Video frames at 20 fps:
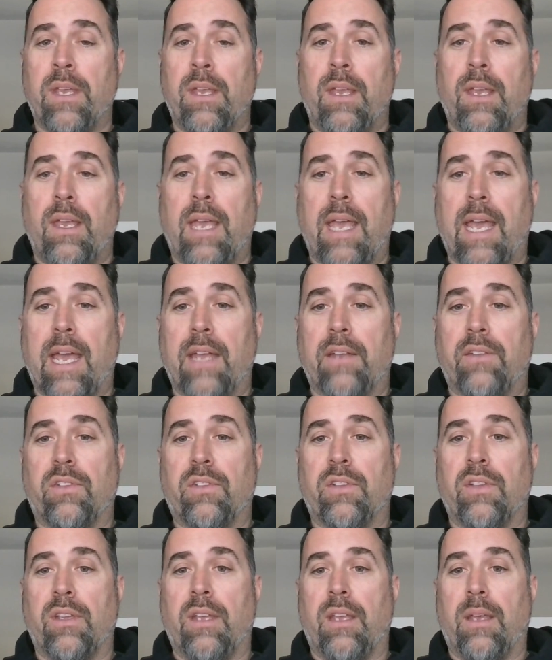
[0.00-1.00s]
at
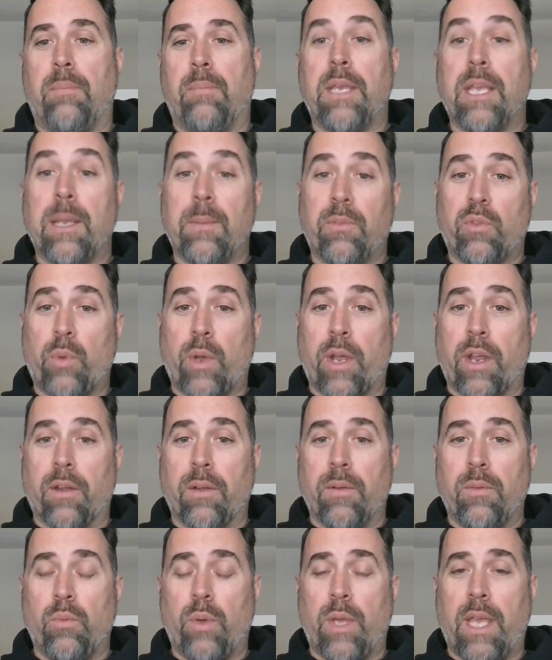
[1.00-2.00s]
PM
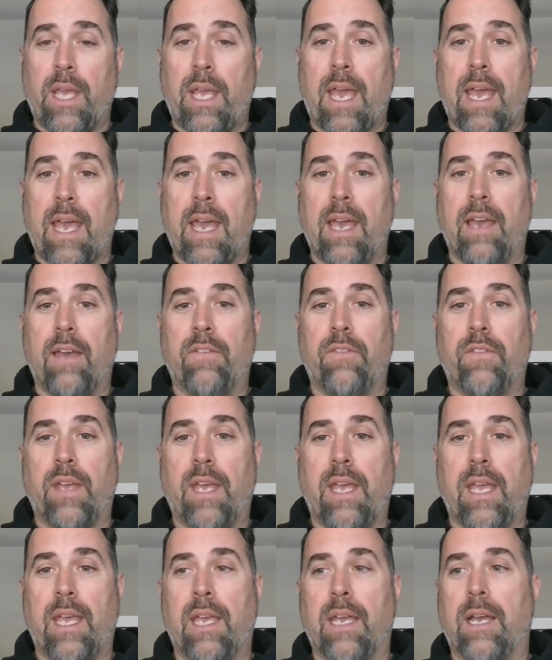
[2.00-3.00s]
Square, we have
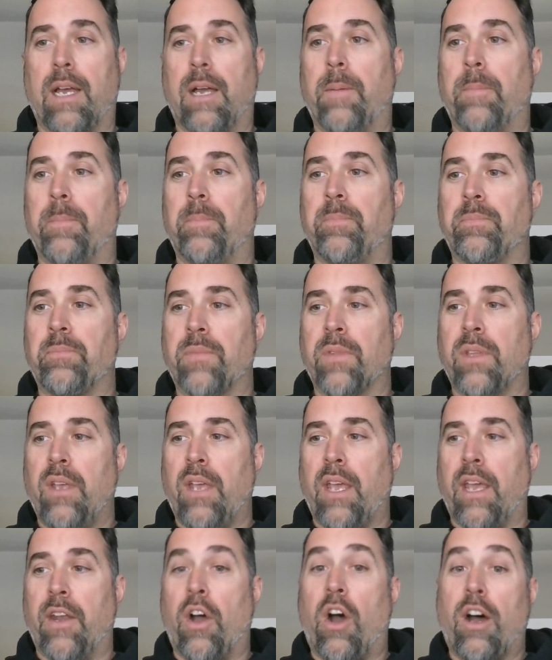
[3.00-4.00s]
an
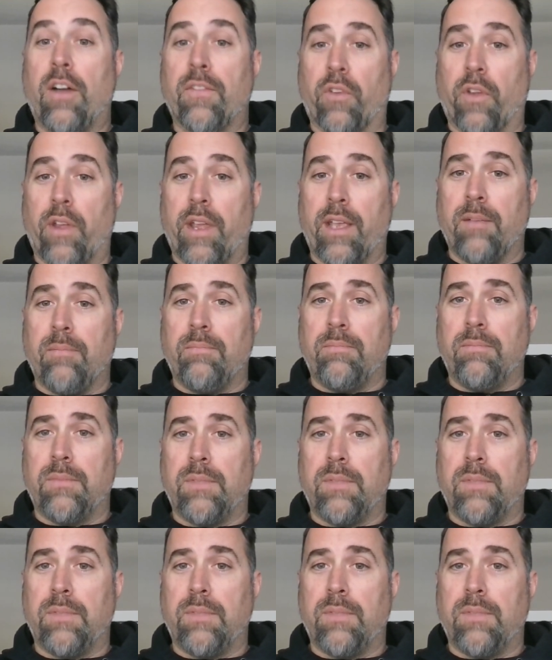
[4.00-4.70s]
offering,